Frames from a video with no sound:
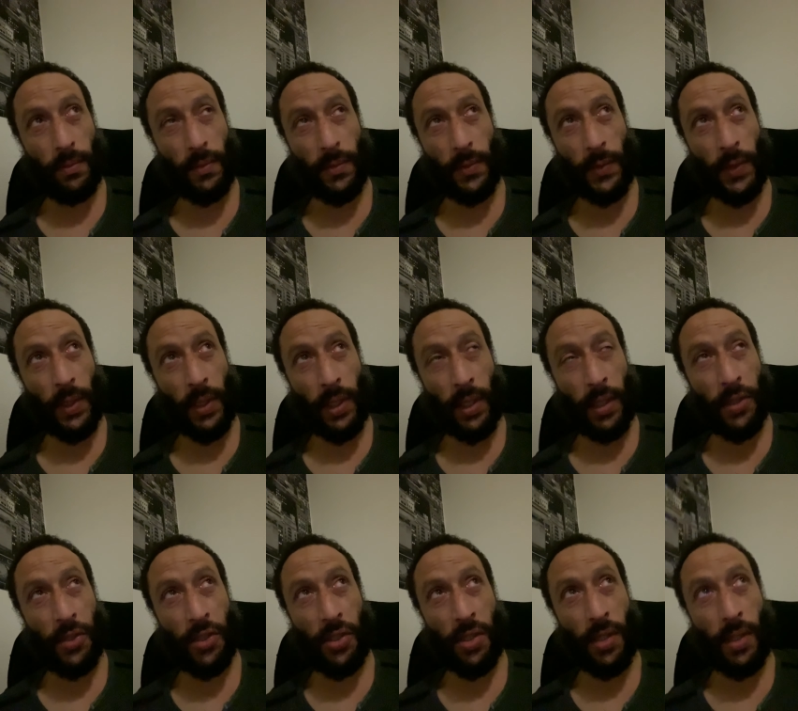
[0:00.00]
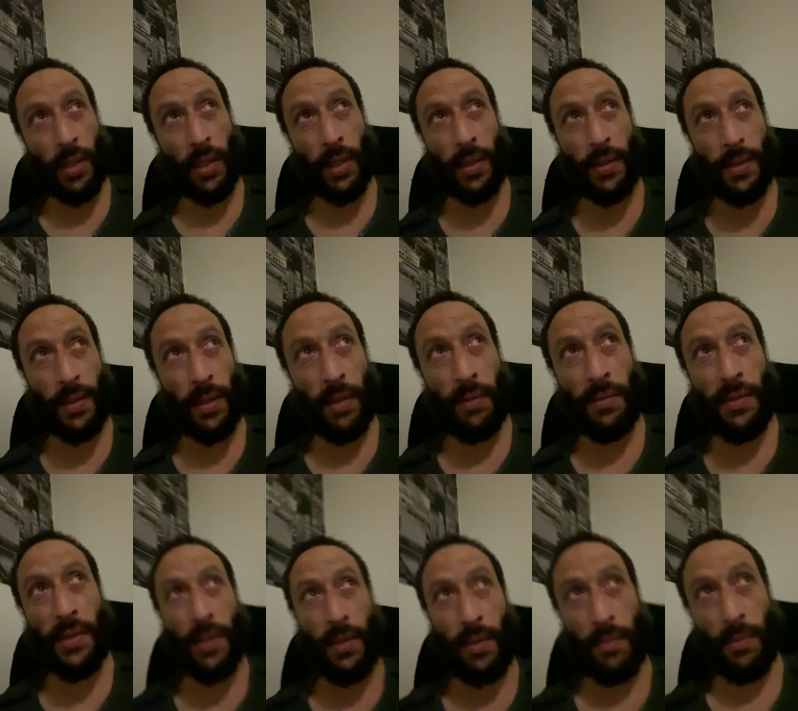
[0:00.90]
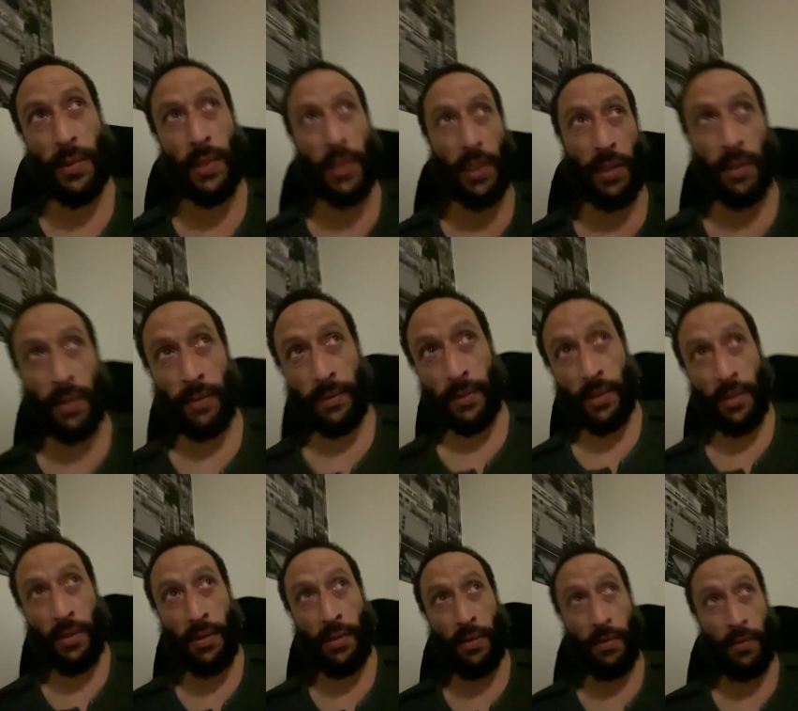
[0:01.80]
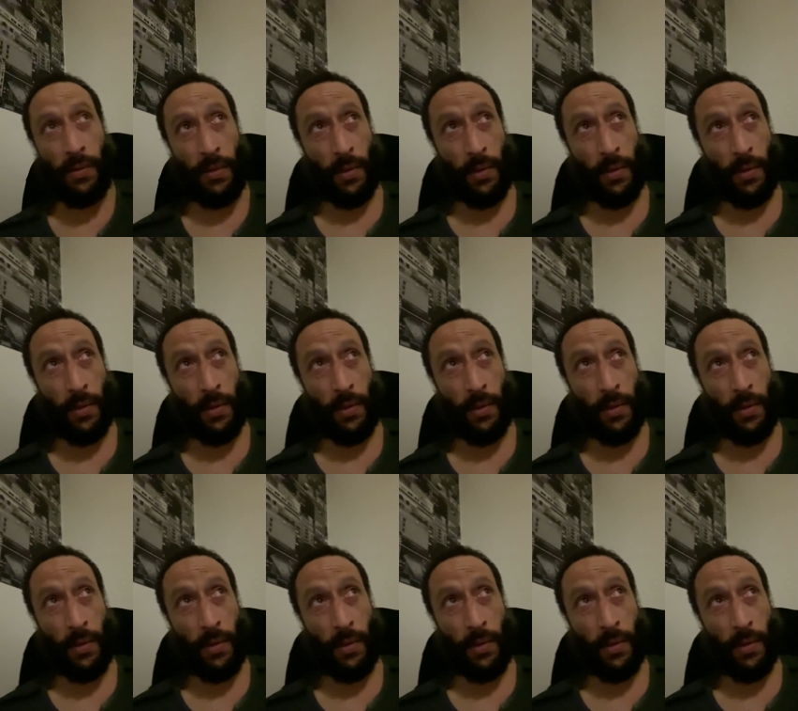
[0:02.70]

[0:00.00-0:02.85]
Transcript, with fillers: a lot of shit like slave systems that you have to do